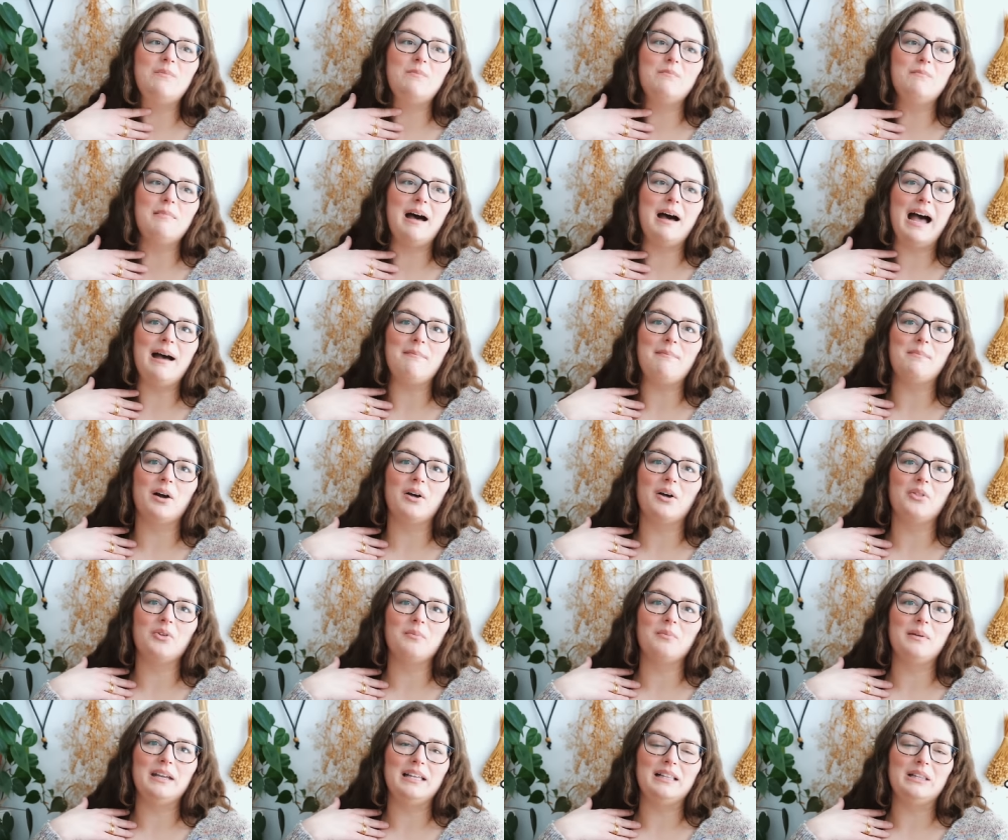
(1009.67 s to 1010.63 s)
might
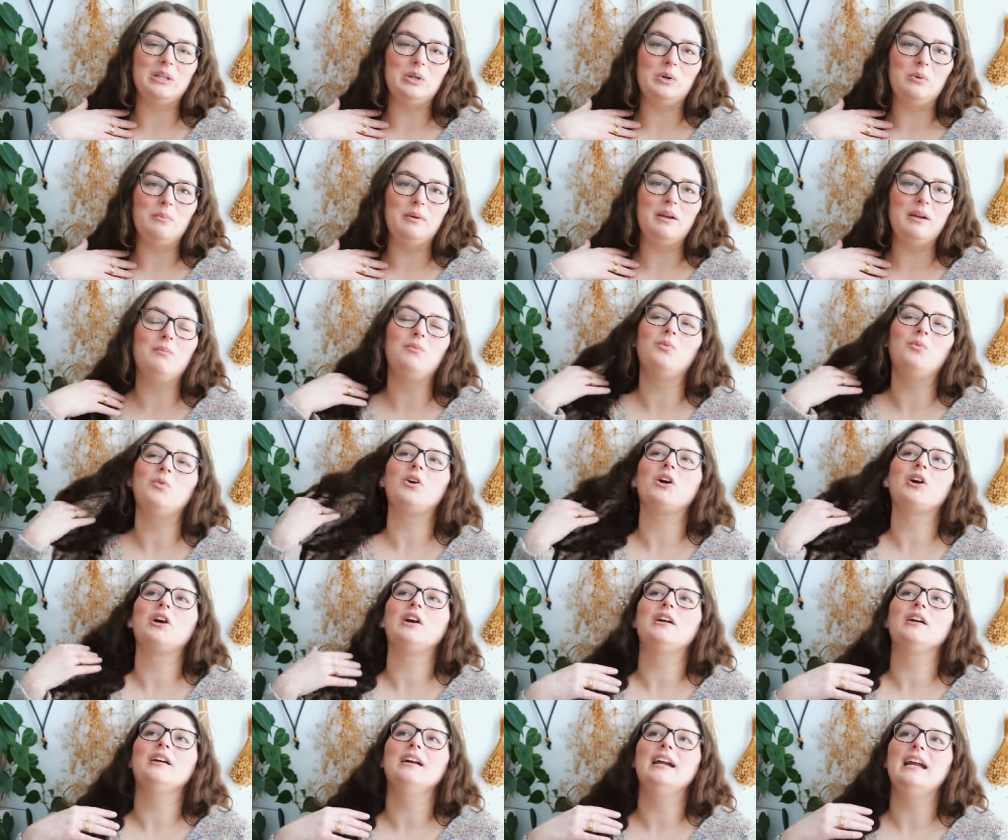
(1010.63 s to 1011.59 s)
bother me a little bit
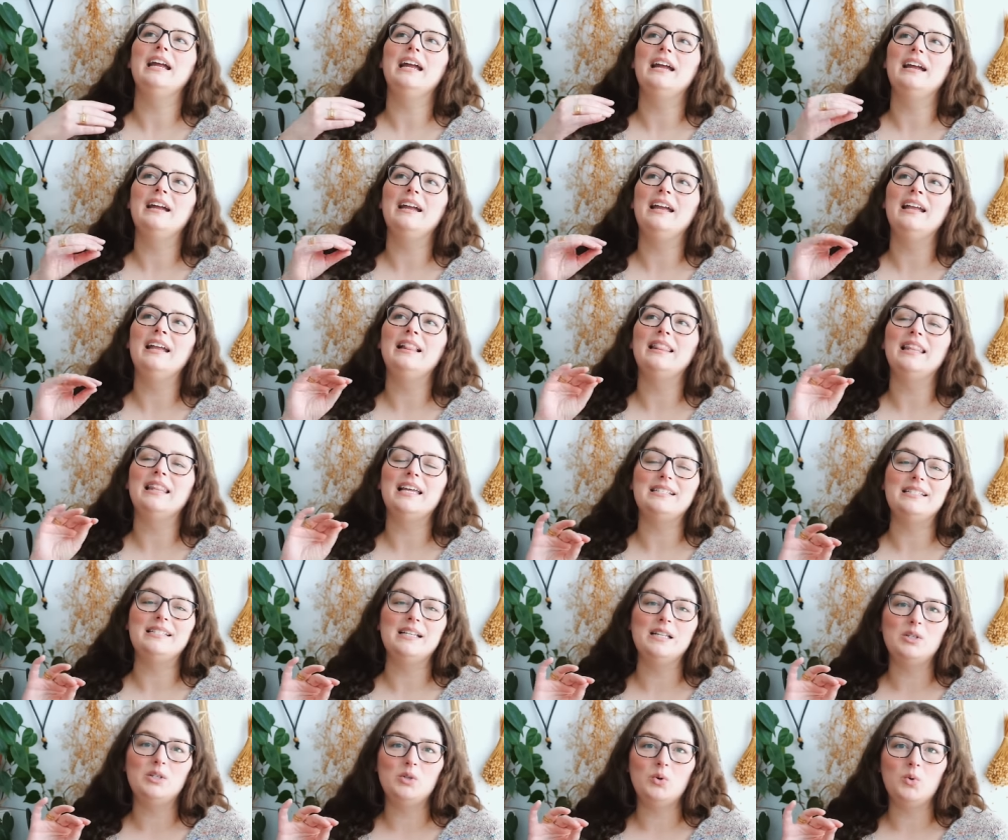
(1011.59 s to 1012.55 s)
more unless
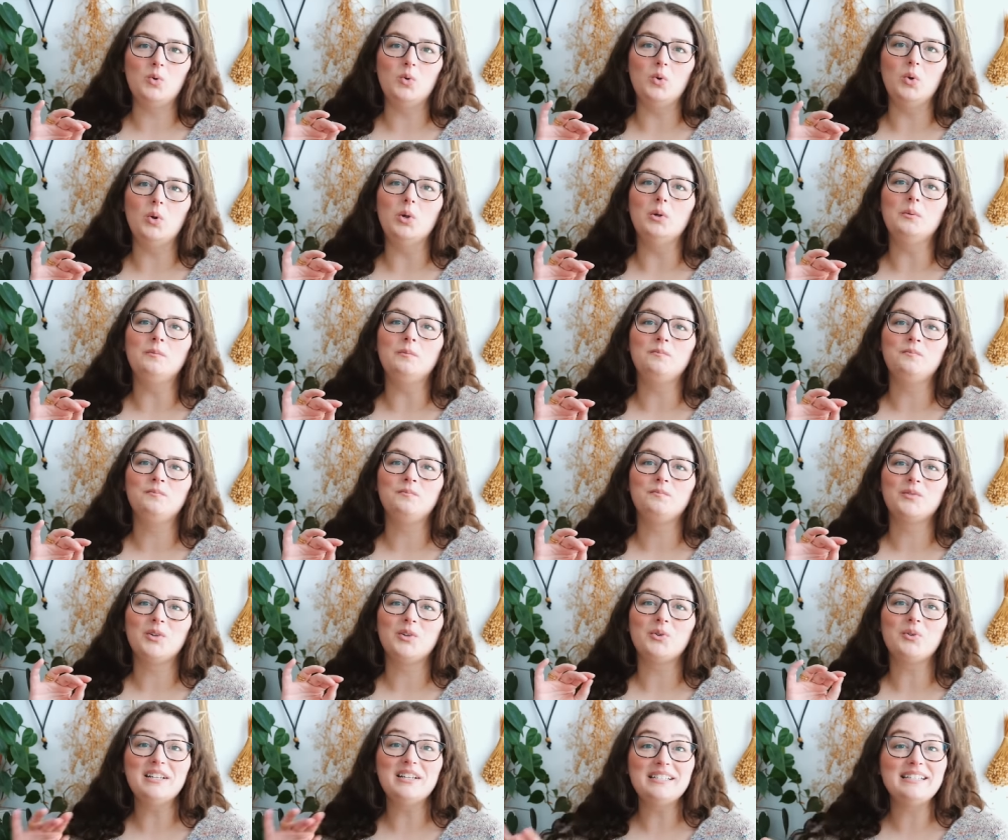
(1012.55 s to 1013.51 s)
it's cool.
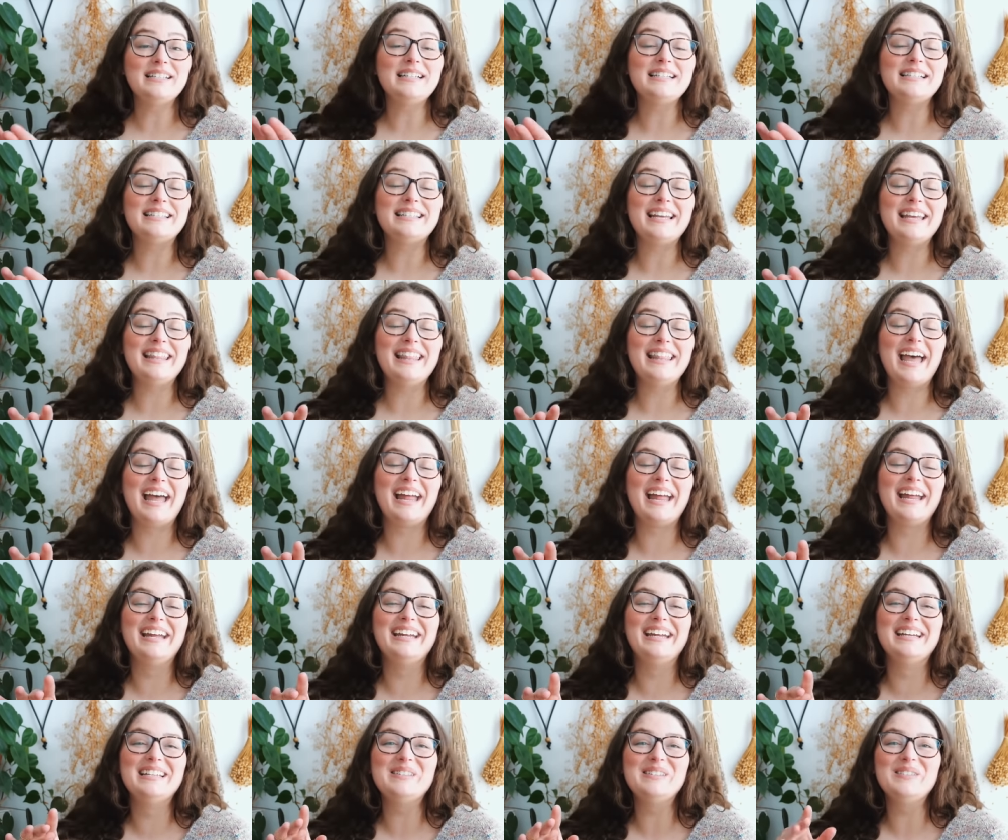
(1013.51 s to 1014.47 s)
The reason I say that
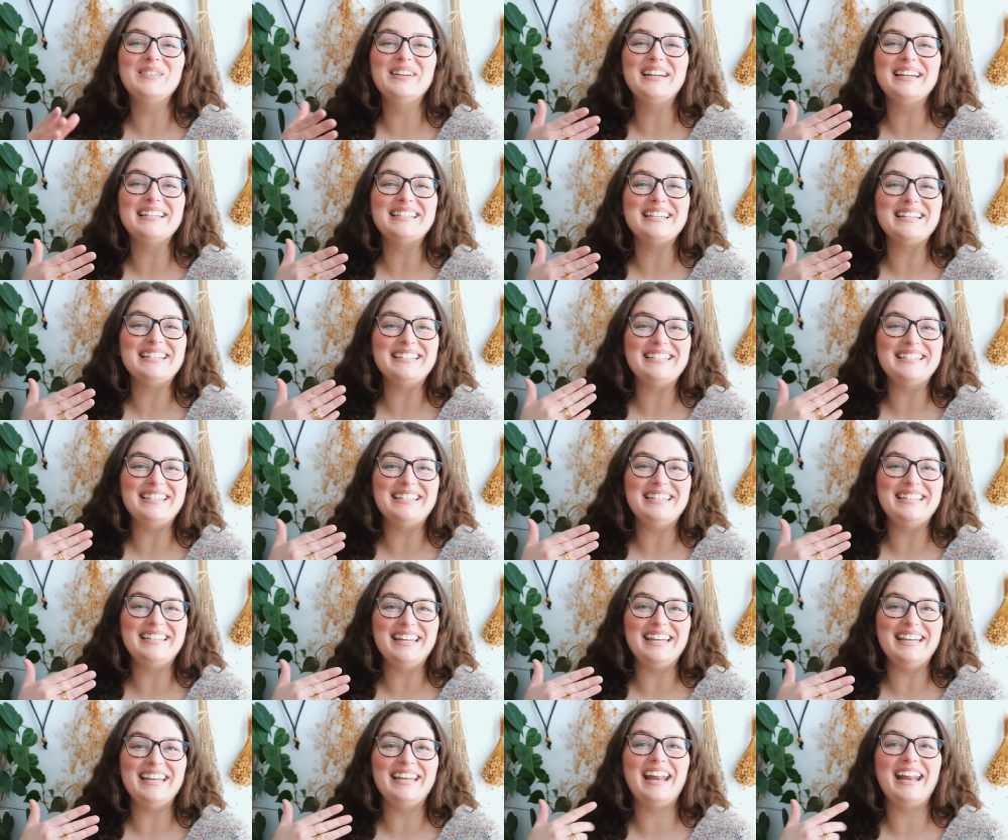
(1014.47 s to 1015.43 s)
is because I did
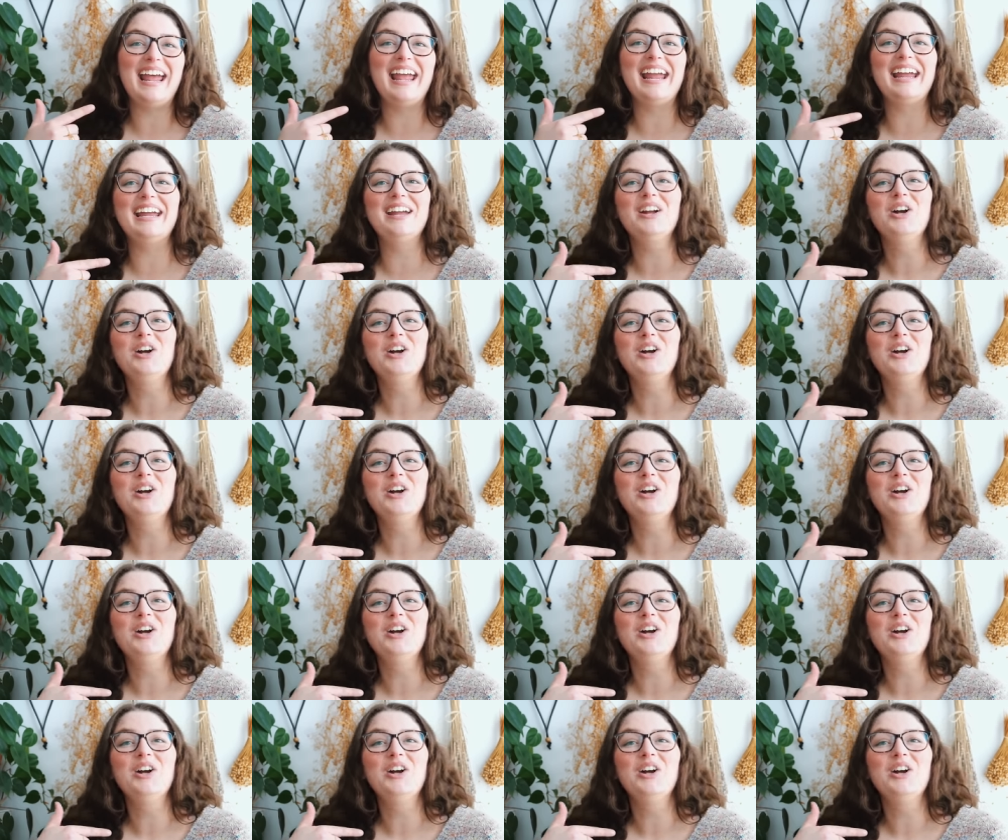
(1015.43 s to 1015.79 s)
knit a,